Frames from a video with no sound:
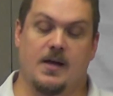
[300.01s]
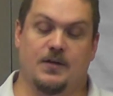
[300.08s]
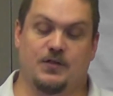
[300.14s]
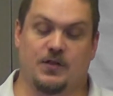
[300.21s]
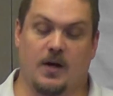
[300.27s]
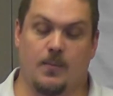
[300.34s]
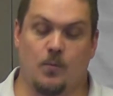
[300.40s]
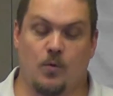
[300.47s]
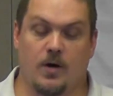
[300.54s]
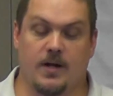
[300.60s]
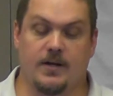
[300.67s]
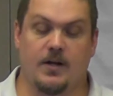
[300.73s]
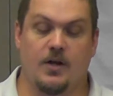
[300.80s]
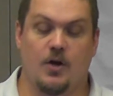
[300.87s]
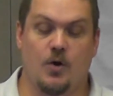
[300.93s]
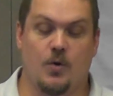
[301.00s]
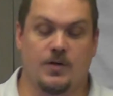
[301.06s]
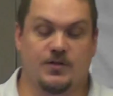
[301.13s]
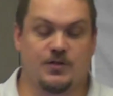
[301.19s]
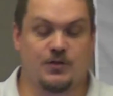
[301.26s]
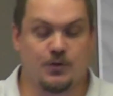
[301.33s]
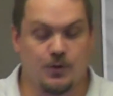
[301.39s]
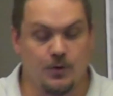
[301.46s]
Someone who
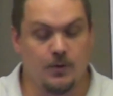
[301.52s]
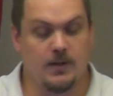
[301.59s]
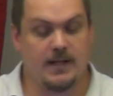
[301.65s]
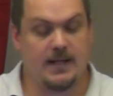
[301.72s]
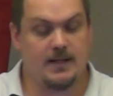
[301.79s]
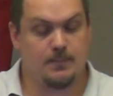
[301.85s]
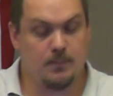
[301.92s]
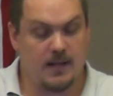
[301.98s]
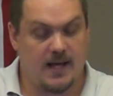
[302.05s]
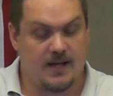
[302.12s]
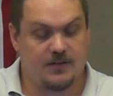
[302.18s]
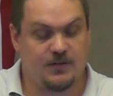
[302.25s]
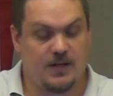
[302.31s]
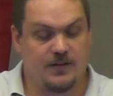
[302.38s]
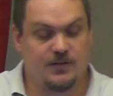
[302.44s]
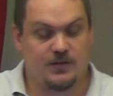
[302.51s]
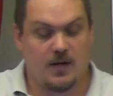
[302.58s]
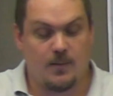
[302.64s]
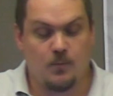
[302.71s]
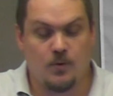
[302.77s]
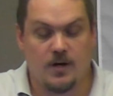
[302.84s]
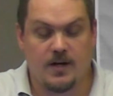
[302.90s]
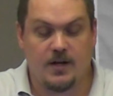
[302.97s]
is truly blessed is
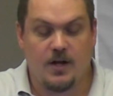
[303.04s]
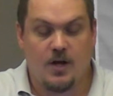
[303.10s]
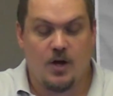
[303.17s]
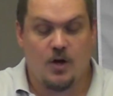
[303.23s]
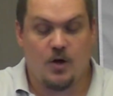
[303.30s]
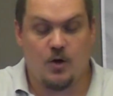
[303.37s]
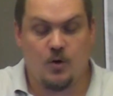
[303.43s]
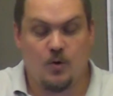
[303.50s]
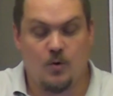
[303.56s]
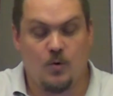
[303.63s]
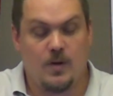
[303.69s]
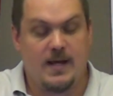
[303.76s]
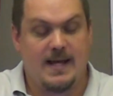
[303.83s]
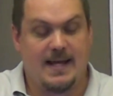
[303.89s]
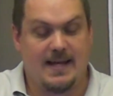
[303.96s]
someone who